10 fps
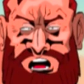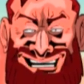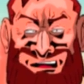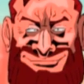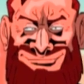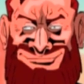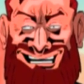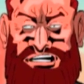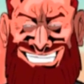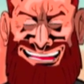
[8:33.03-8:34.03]
about it,
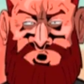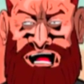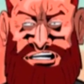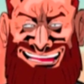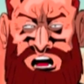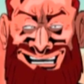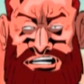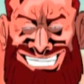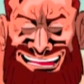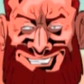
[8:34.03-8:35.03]
you know, it, it is what
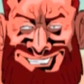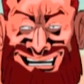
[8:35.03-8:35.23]
it is.